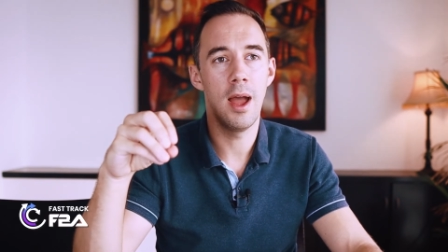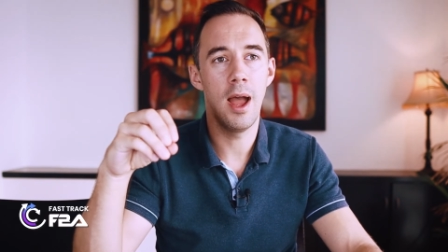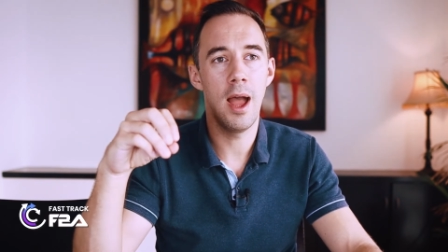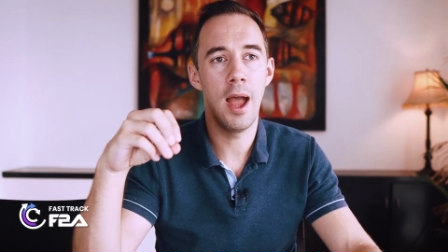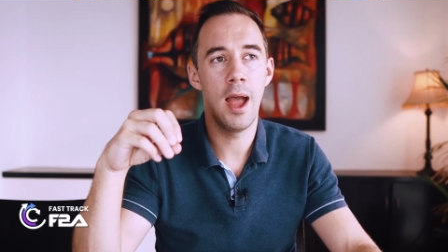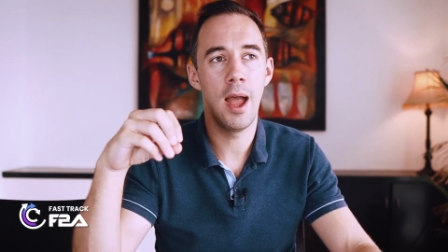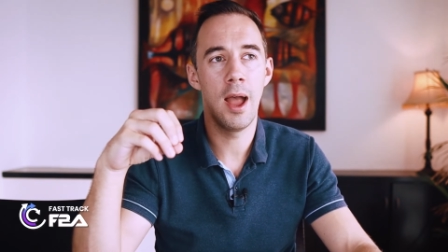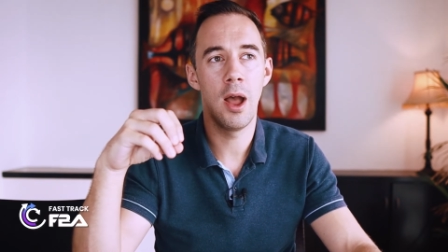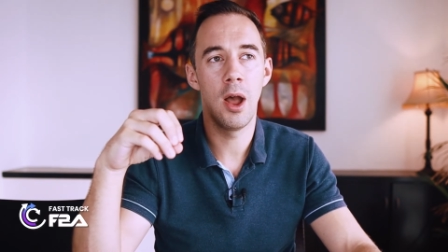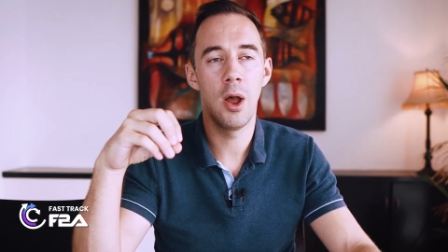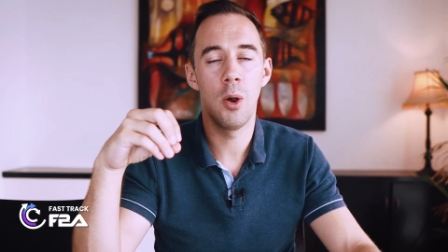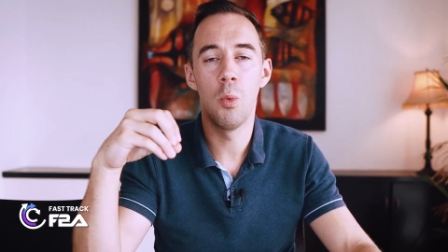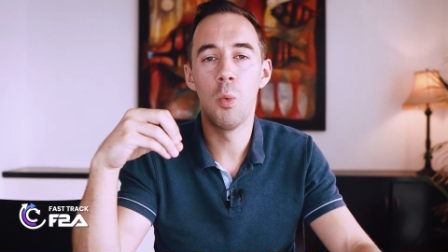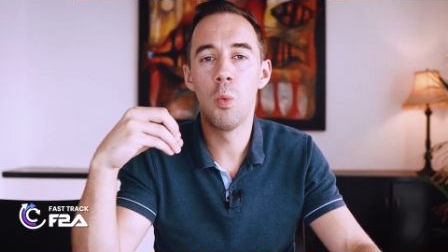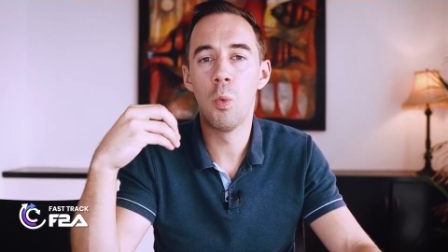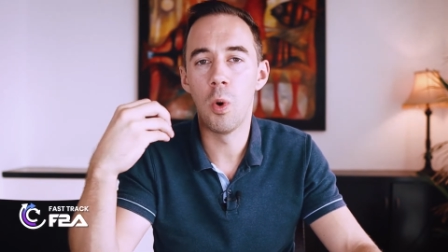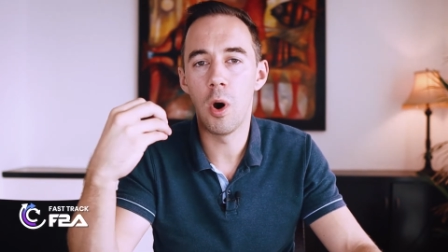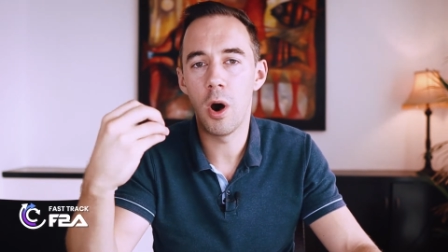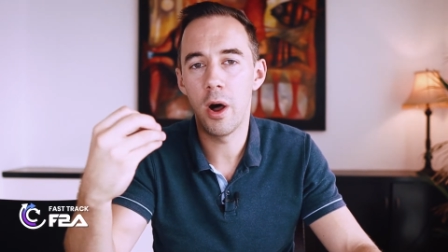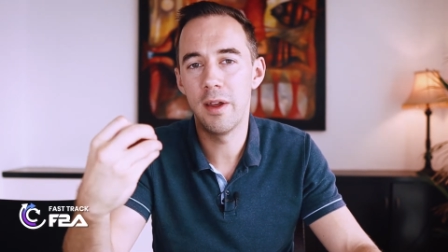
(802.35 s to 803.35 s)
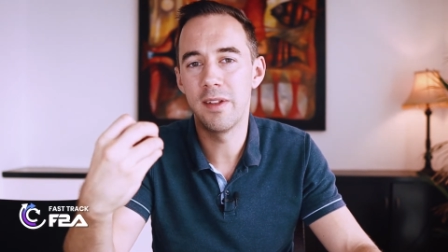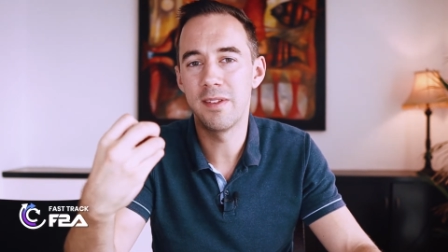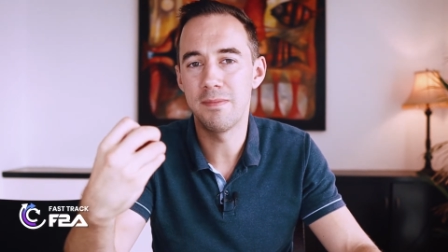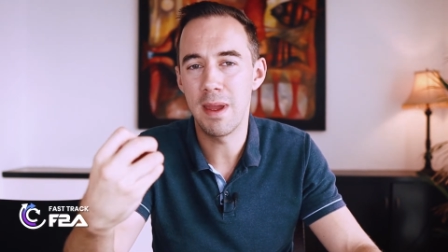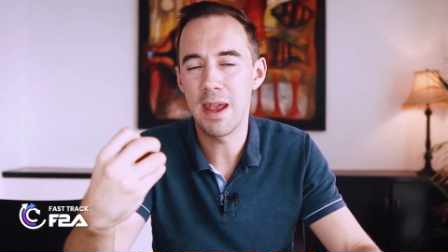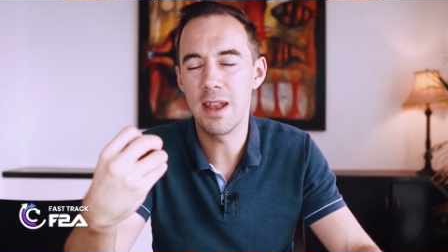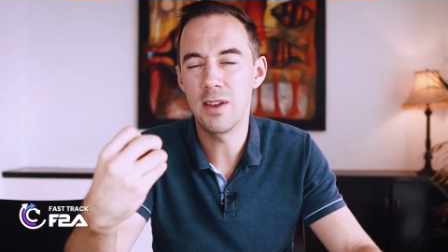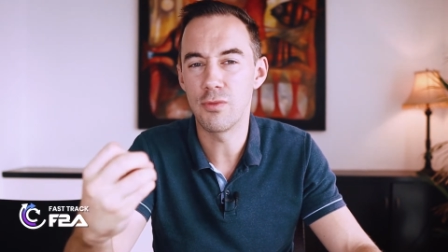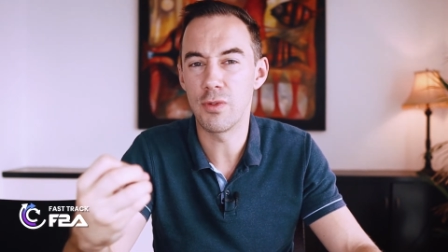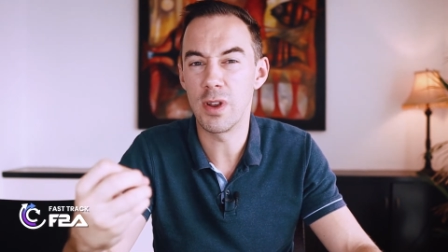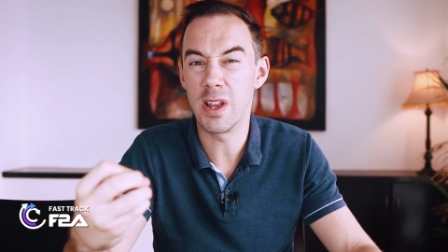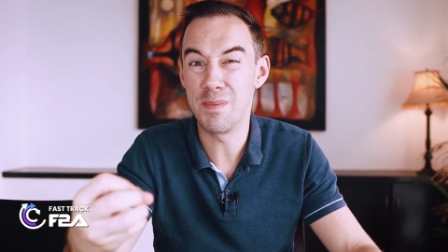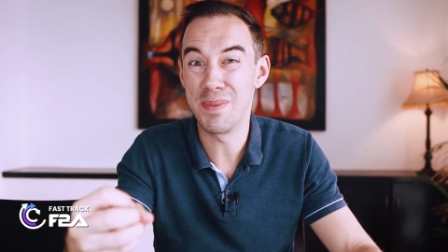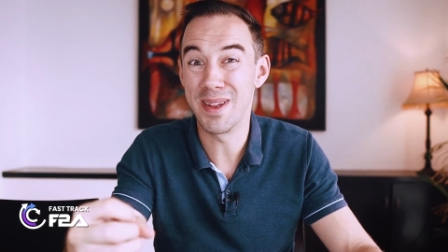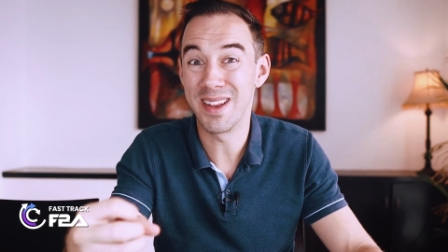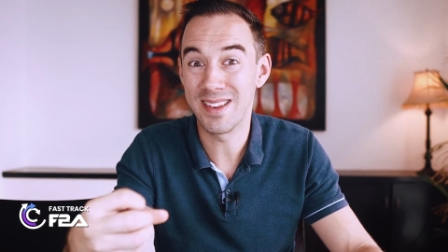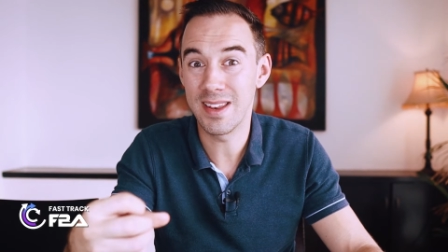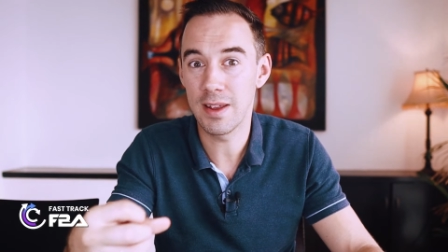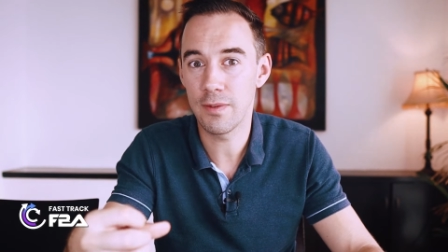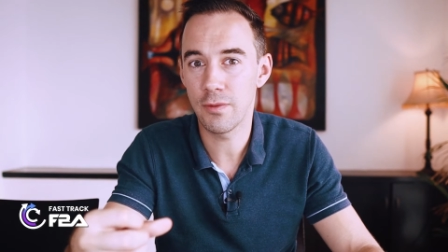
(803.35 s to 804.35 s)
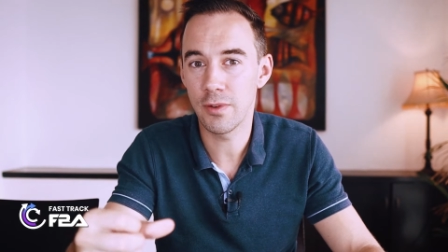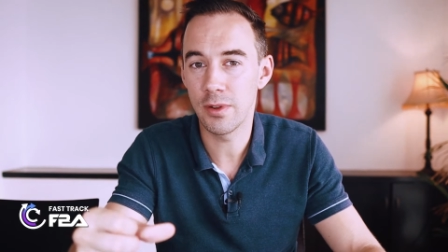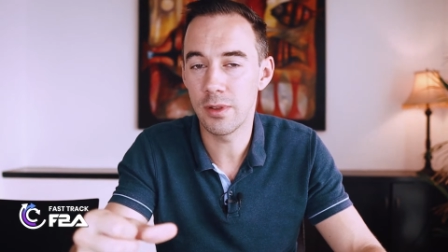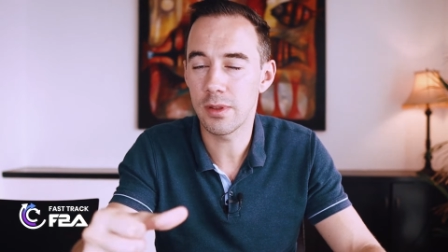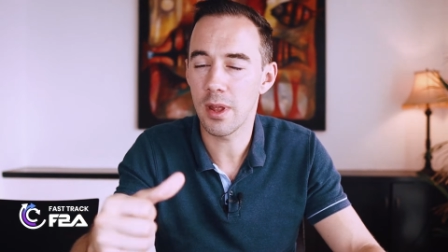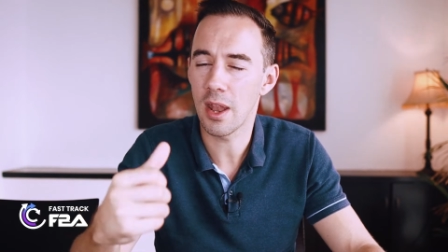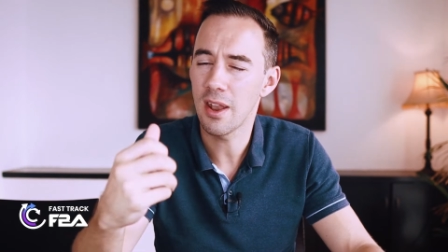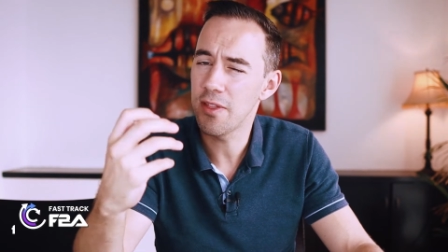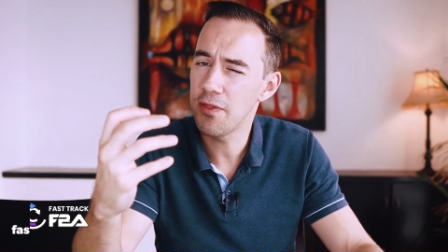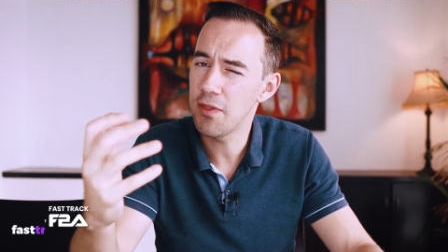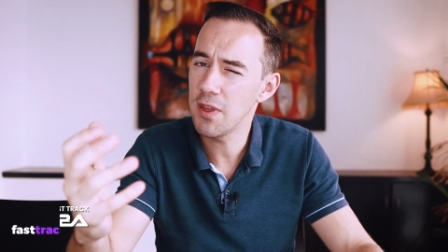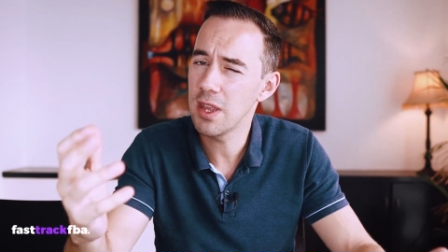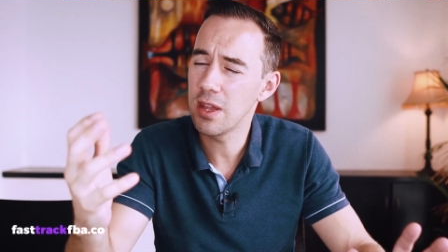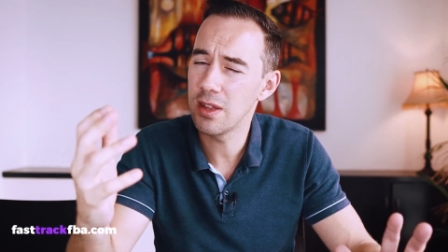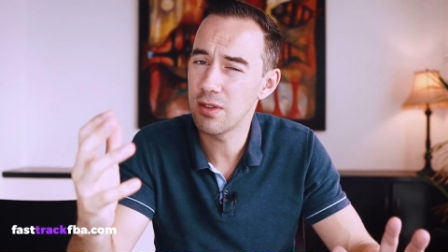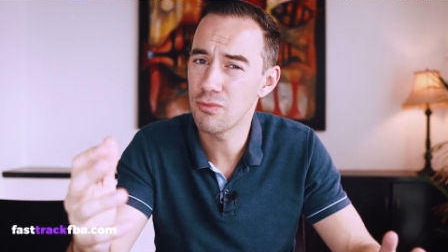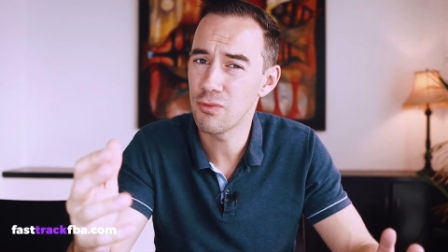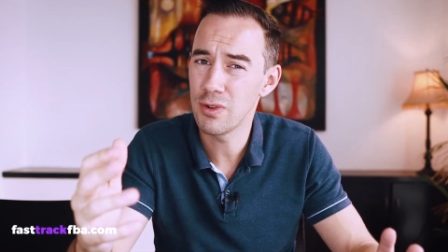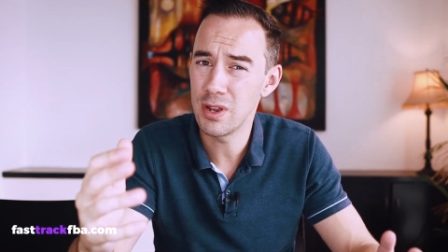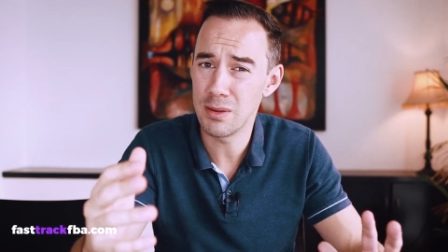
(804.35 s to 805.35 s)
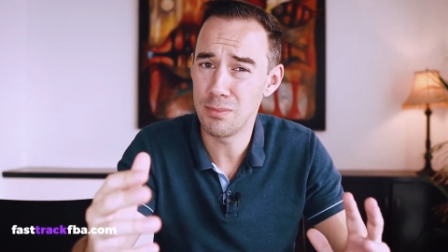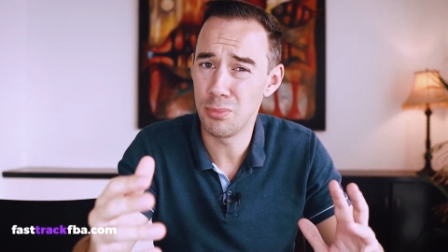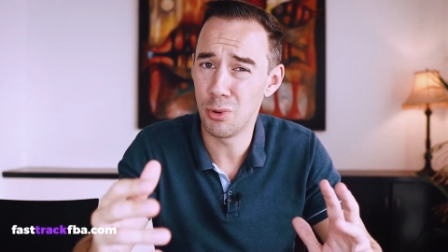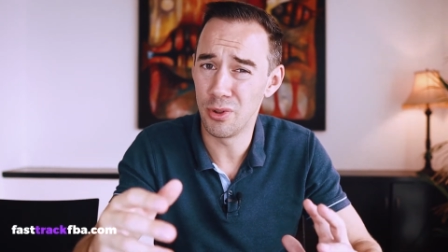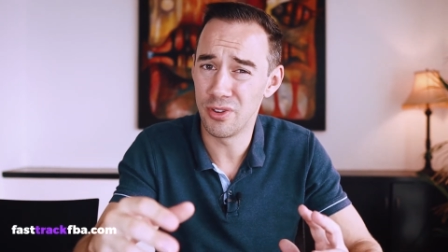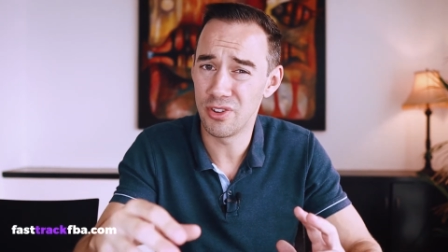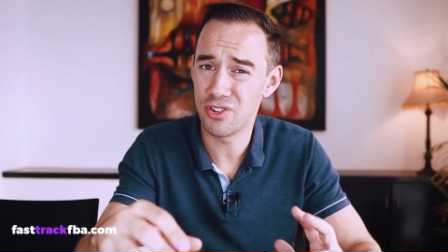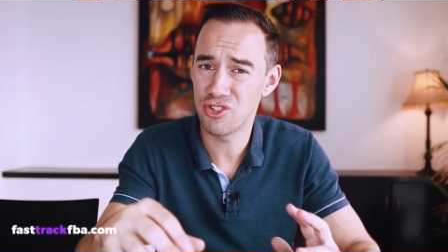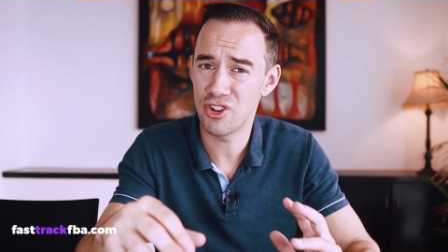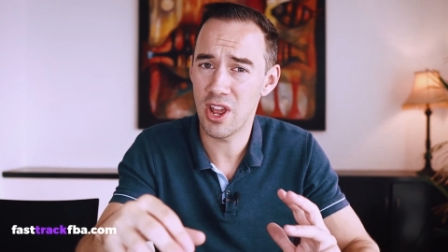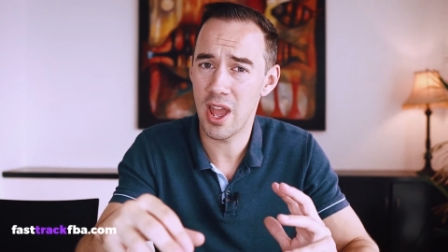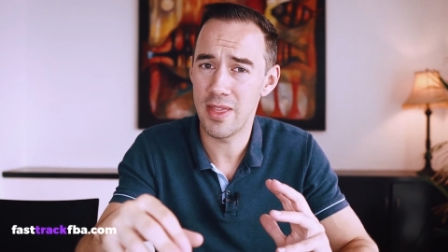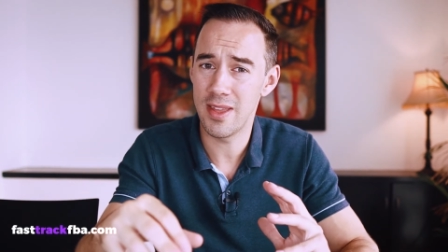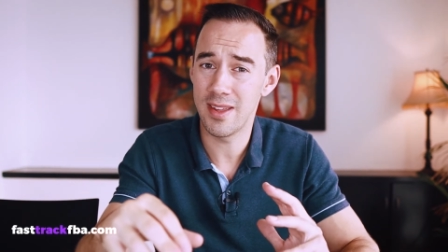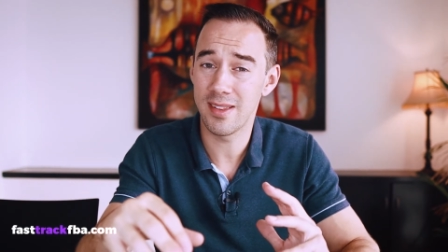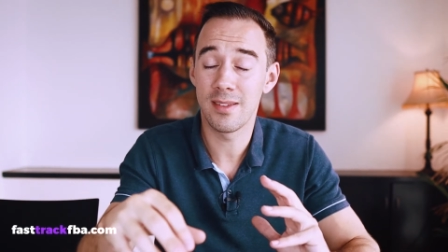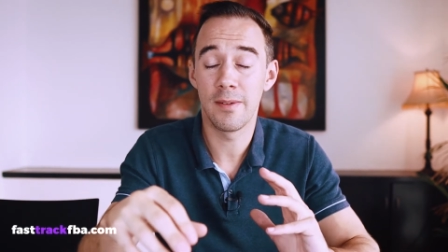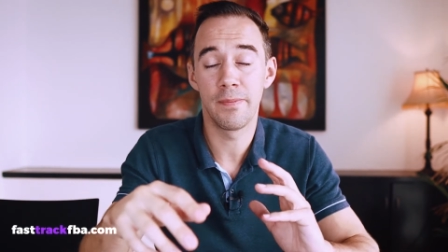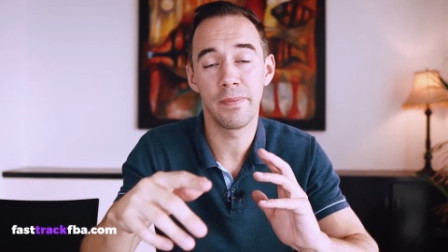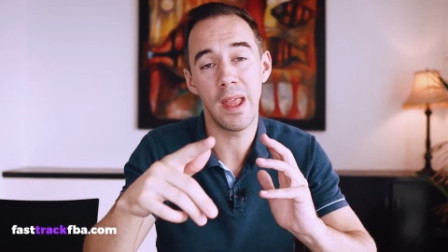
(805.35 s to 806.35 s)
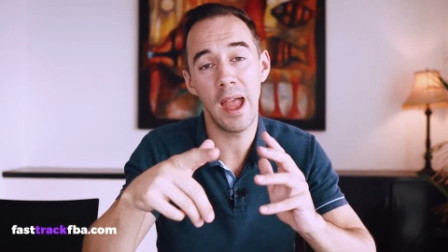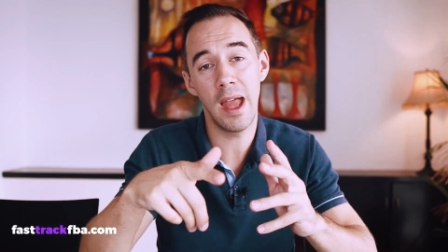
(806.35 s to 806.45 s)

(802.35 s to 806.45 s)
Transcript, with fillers: uh, what has made a really big difference. And I think it's really important to share this.